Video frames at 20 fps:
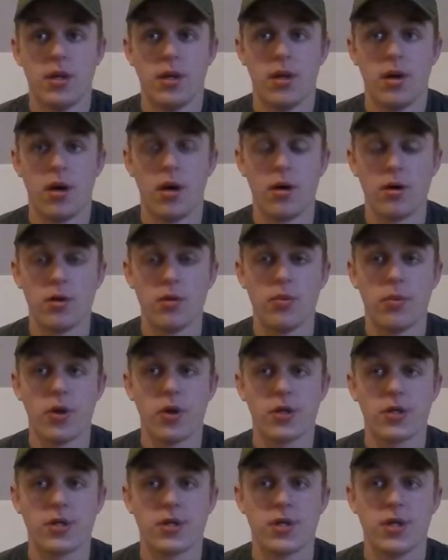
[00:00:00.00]

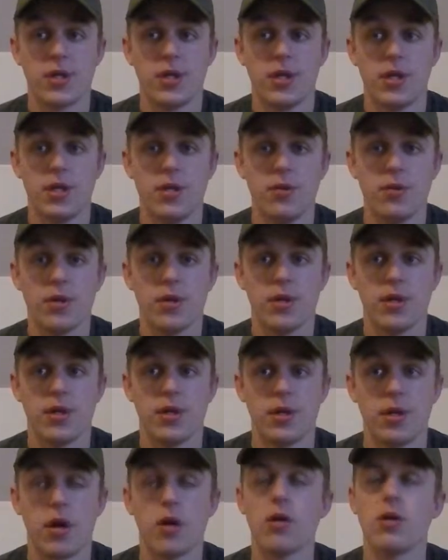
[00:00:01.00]
$100 into it,
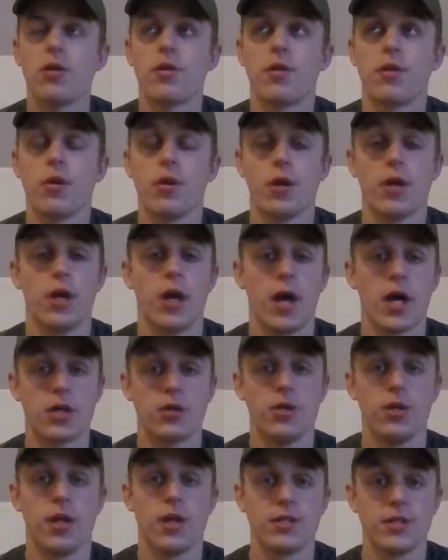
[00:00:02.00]
130.
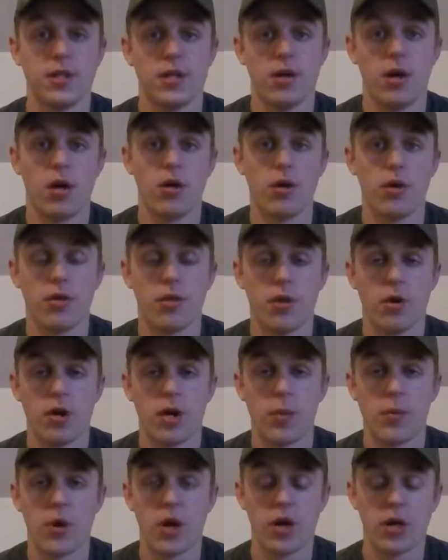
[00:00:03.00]
Actually, that's it, 130. I
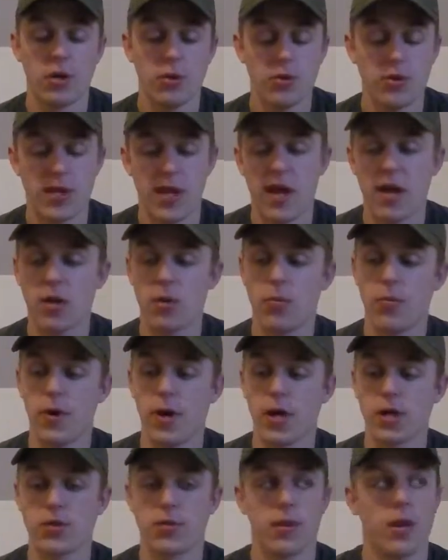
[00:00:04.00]
bought a new tackle
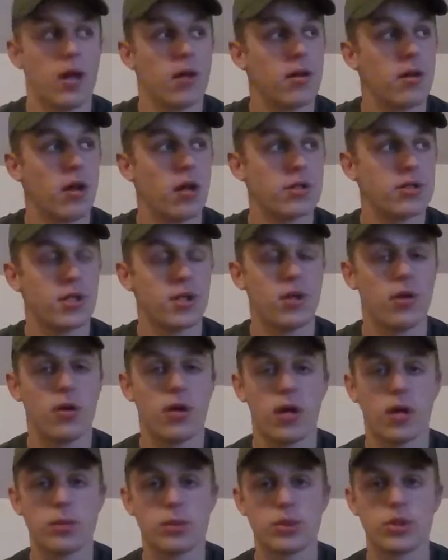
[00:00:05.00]
box, went out there. I was like, you know
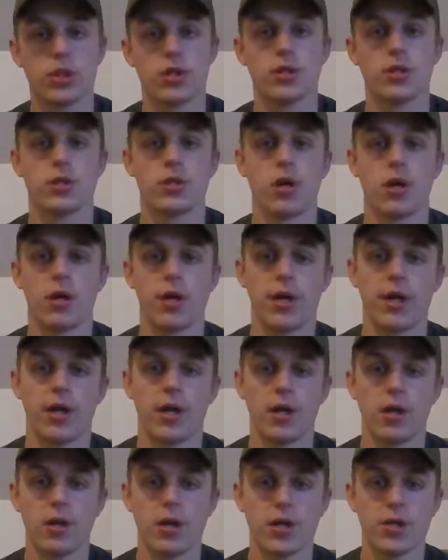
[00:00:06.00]
what? I'm just going to start getting
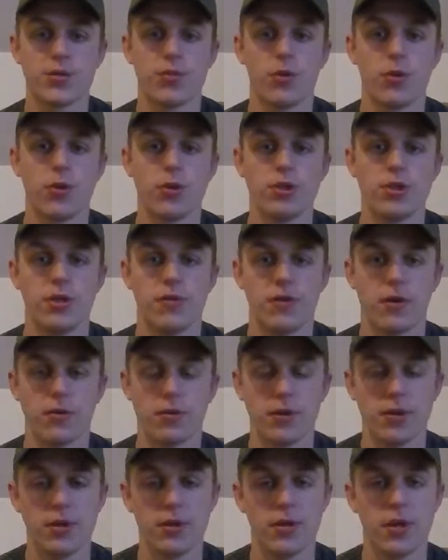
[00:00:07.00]
into this more, see if I
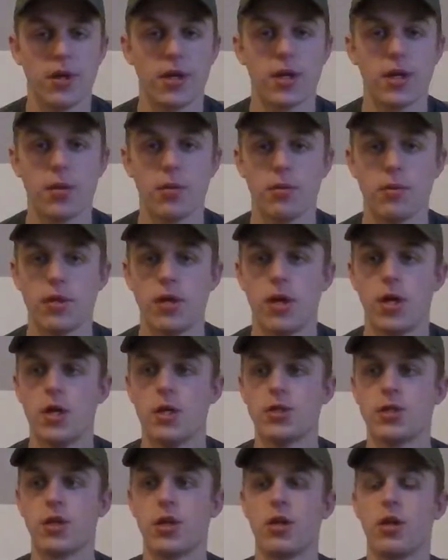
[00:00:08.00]
really like it.
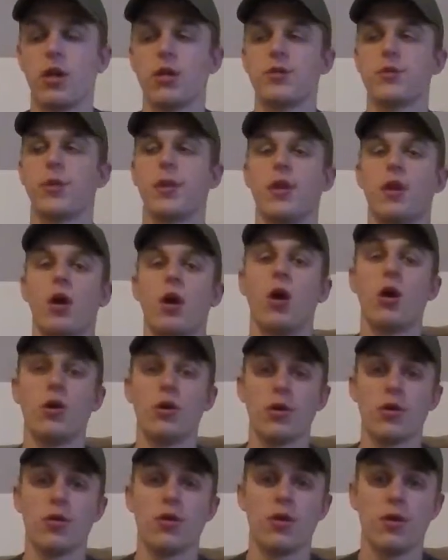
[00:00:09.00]
Started out spending
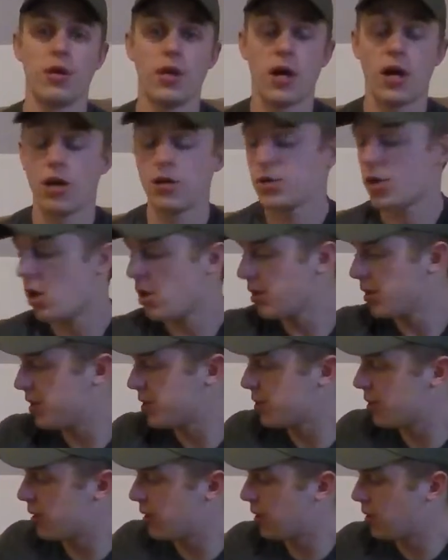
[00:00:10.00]
$130. All
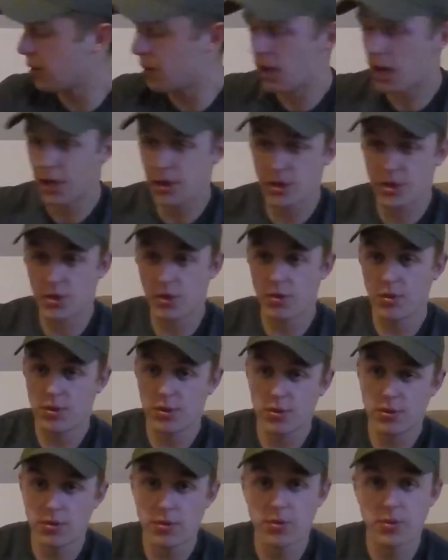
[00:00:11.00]
this right here that I just showed
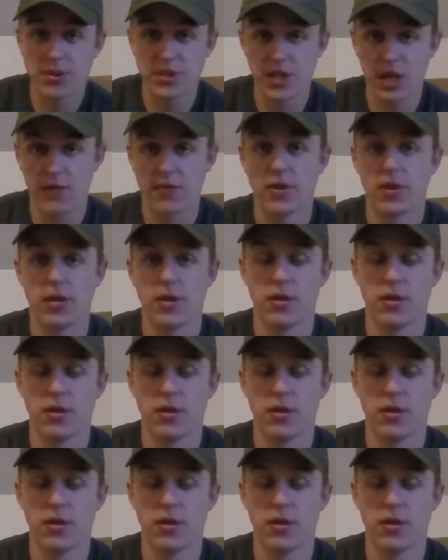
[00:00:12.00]
you was 70,